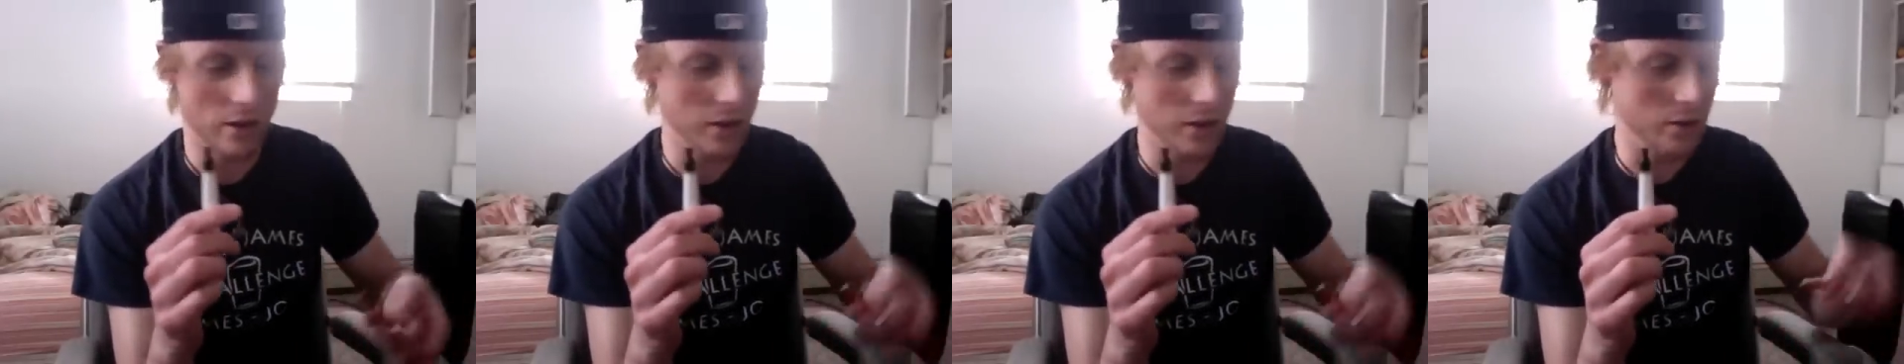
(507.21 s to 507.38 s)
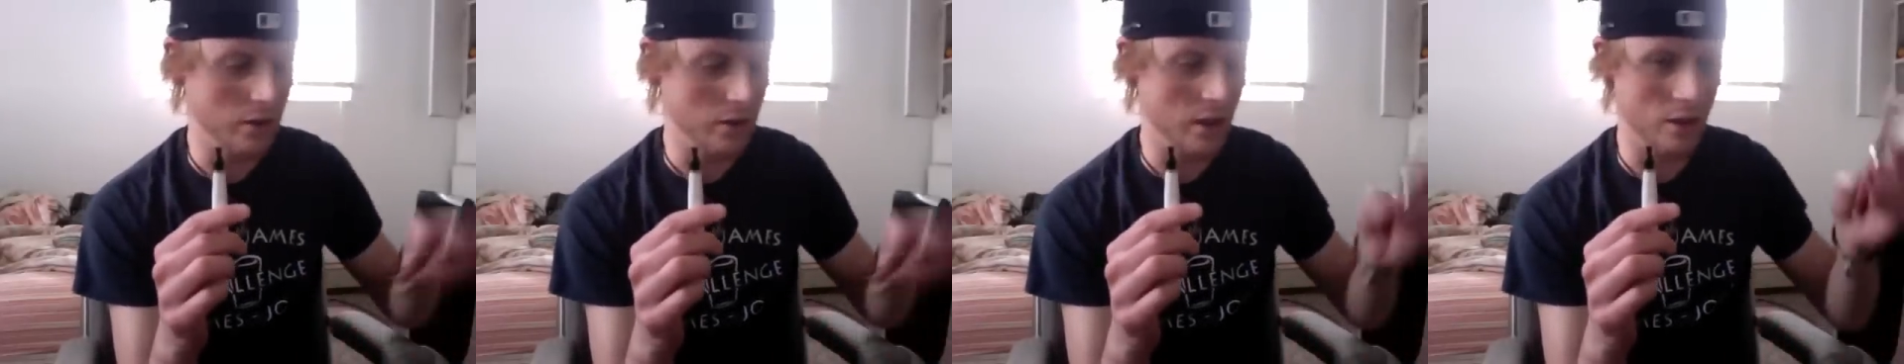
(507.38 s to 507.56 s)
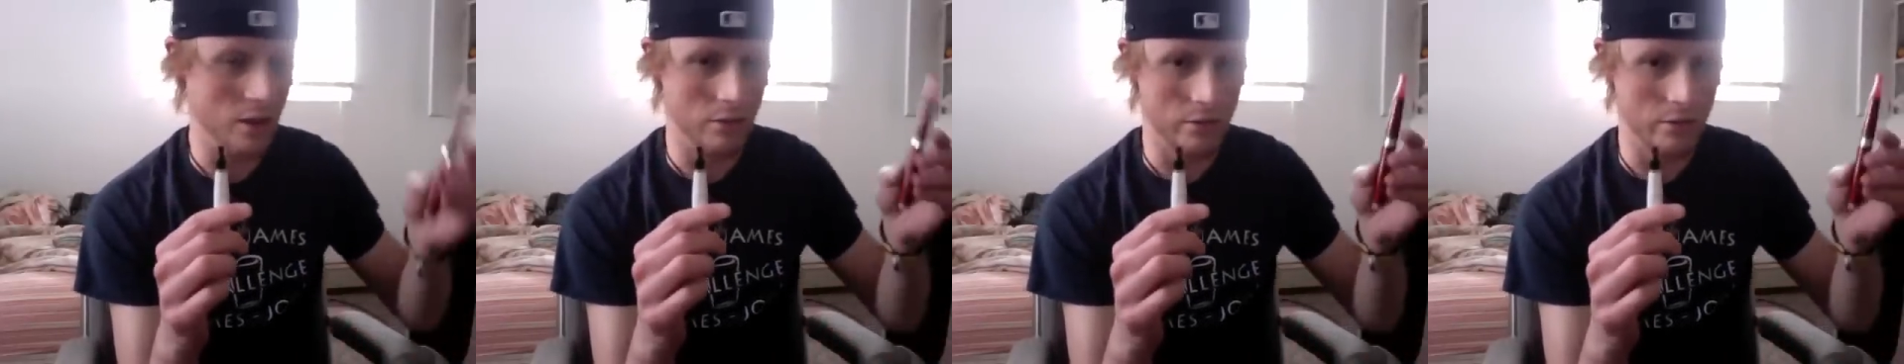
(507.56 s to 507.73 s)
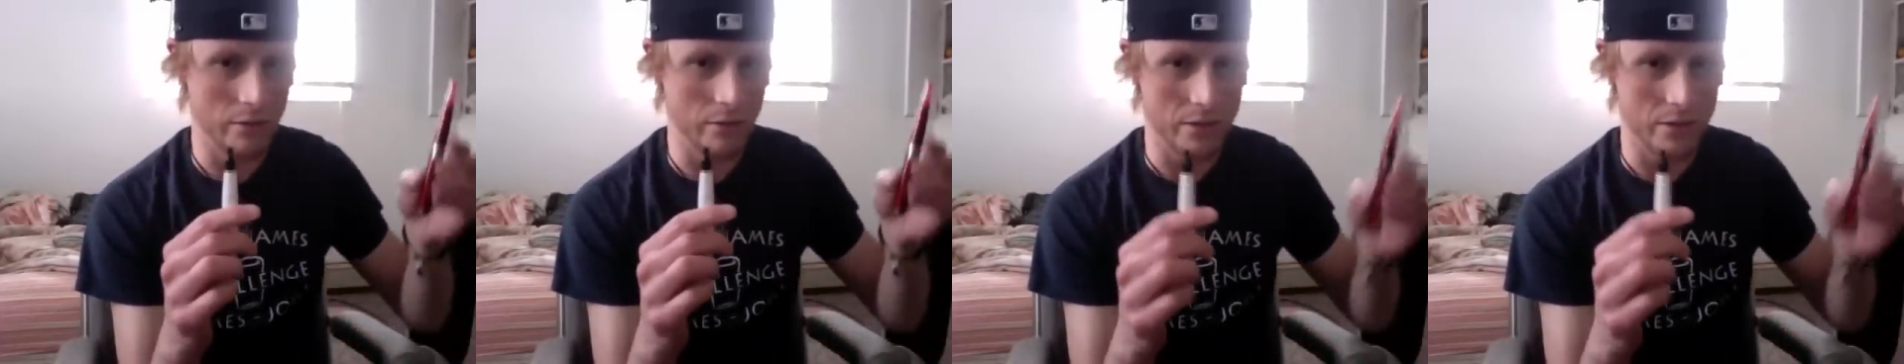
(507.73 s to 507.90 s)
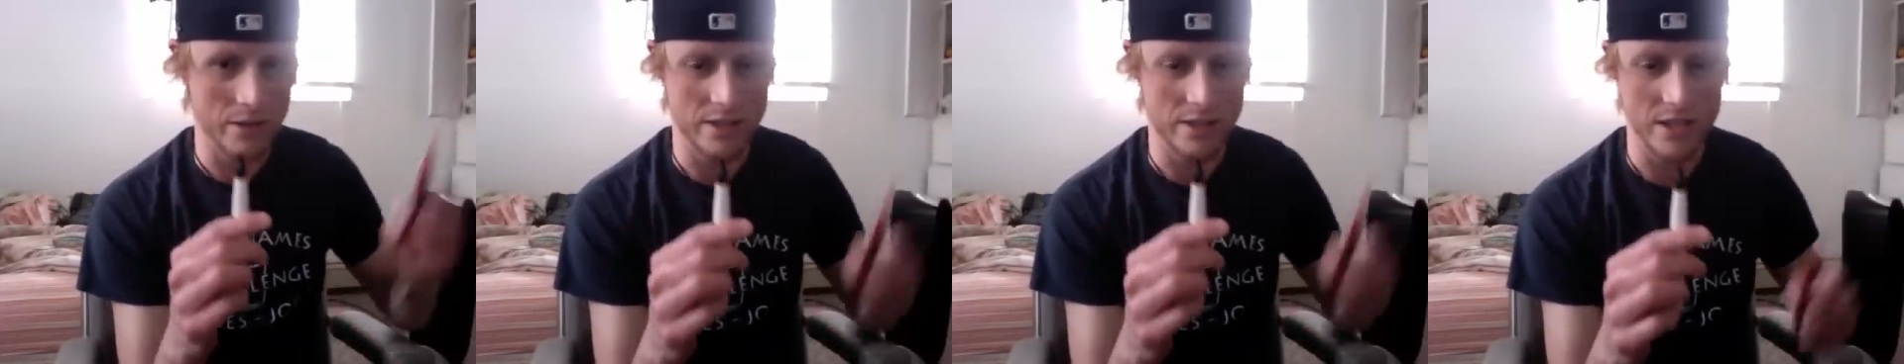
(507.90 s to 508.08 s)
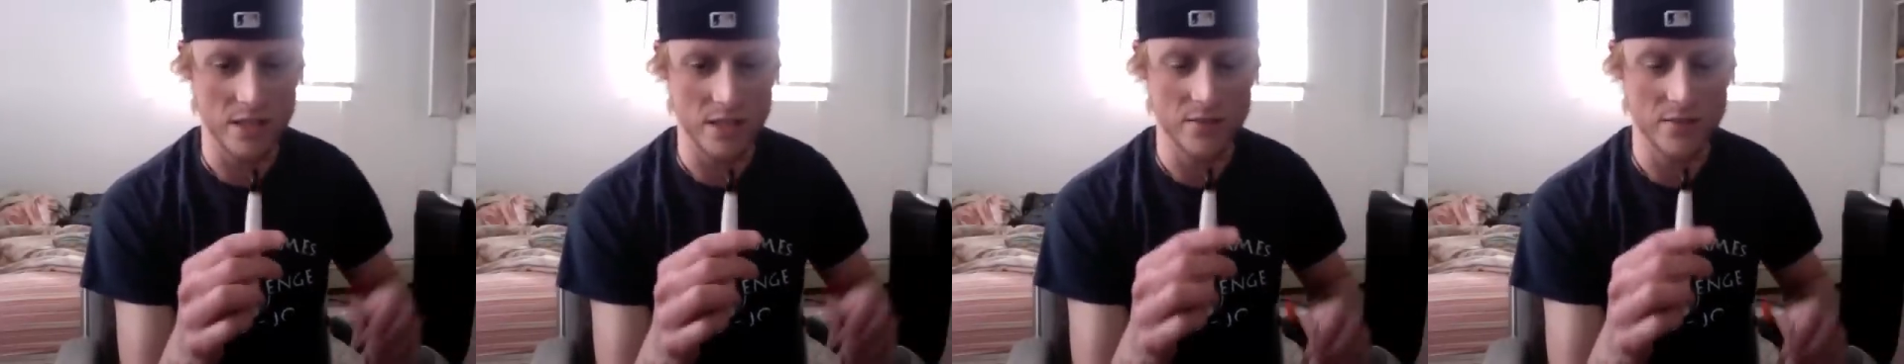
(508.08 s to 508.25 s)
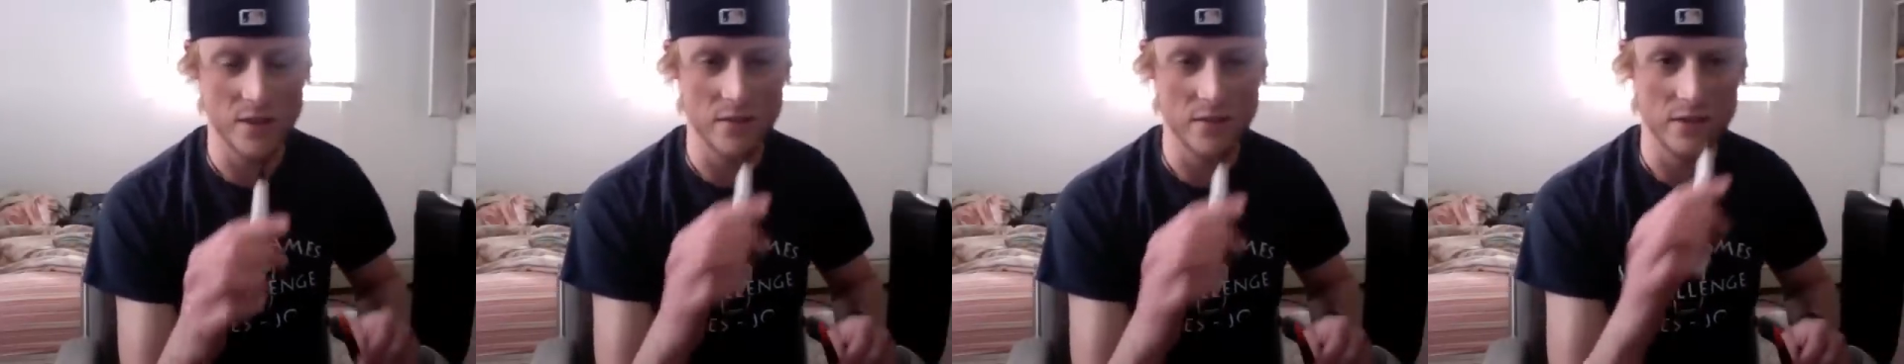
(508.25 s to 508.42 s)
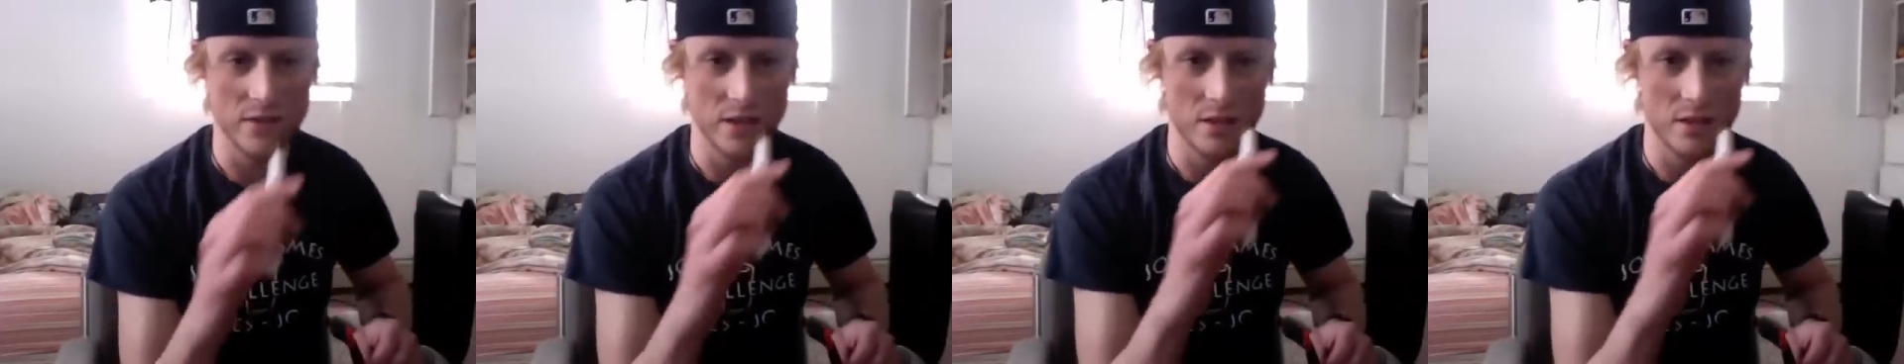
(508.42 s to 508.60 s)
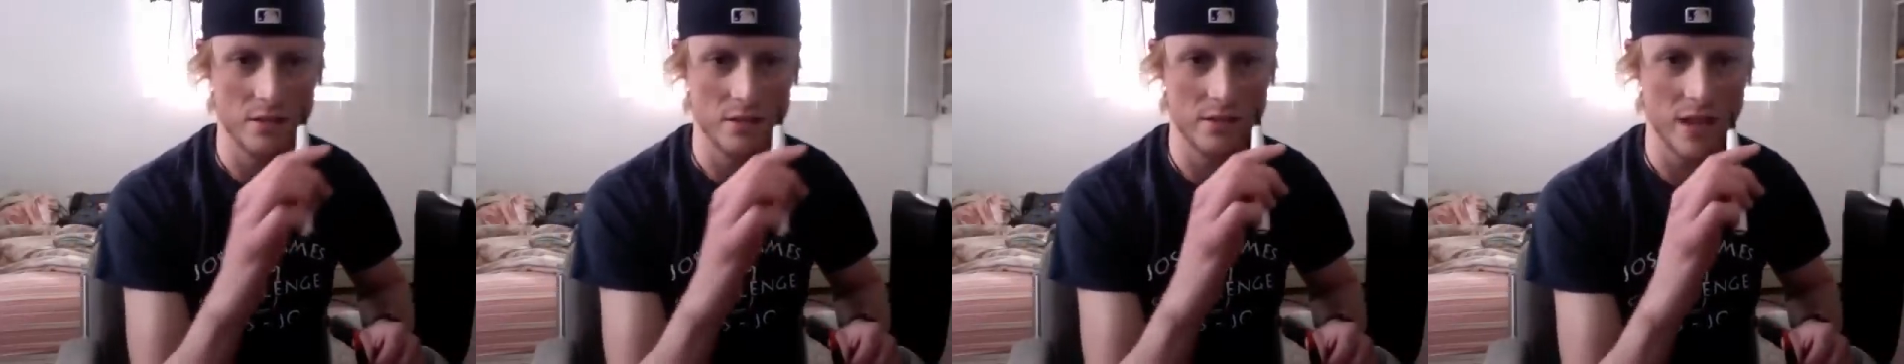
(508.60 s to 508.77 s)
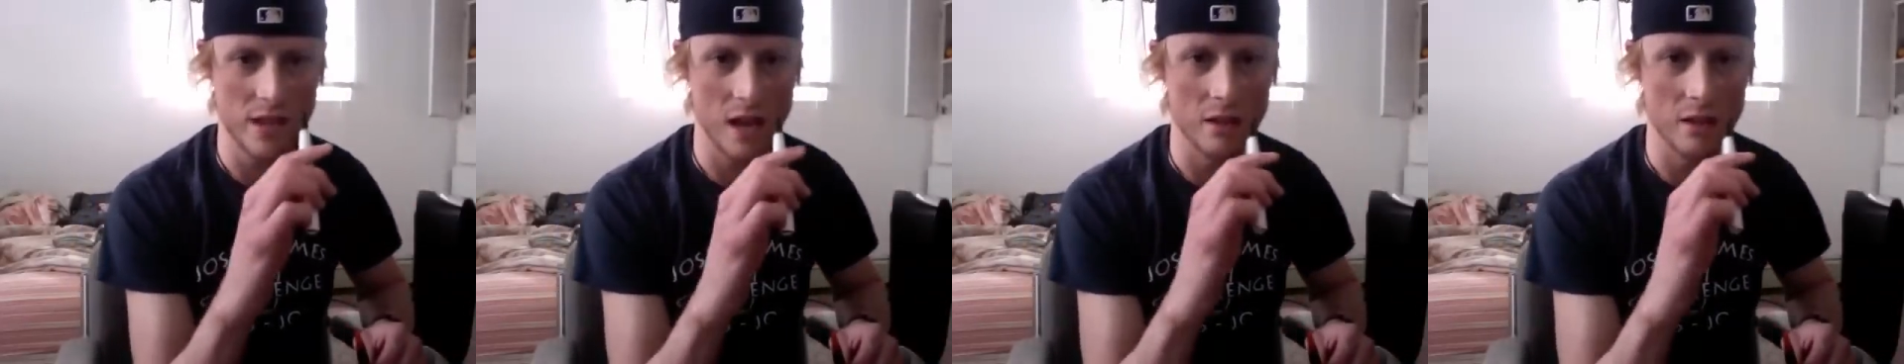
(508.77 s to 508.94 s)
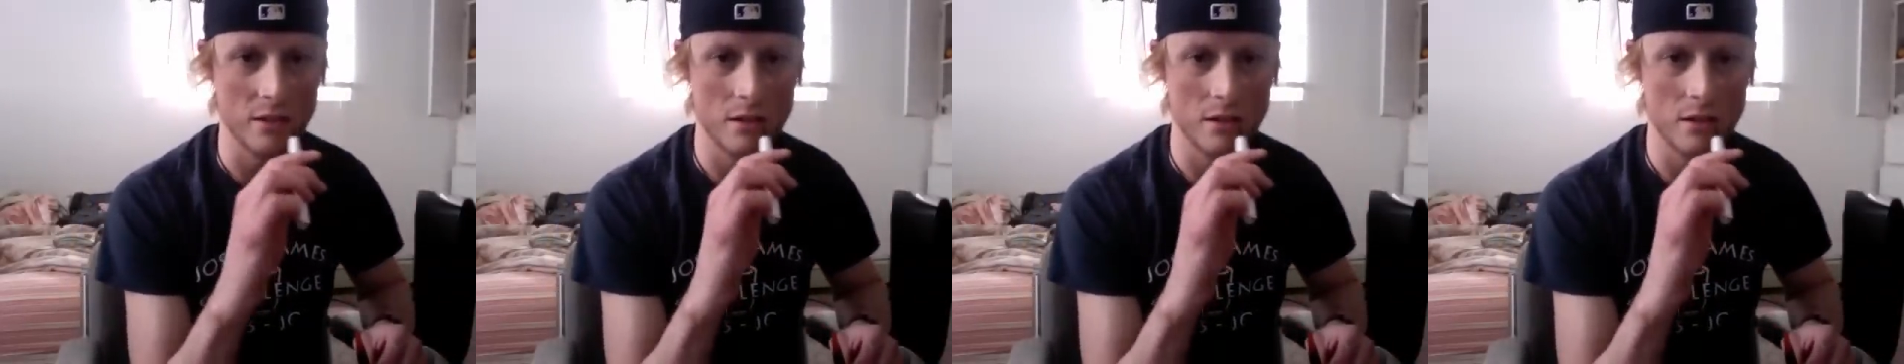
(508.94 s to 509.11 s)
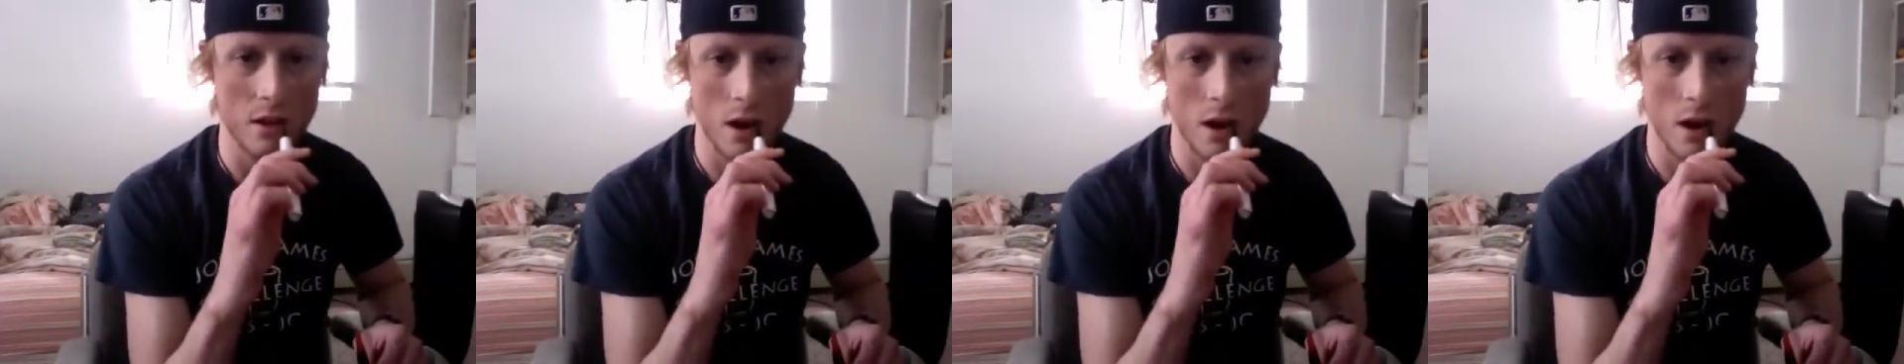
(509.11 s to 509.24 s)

I do another one with the 650 Talon.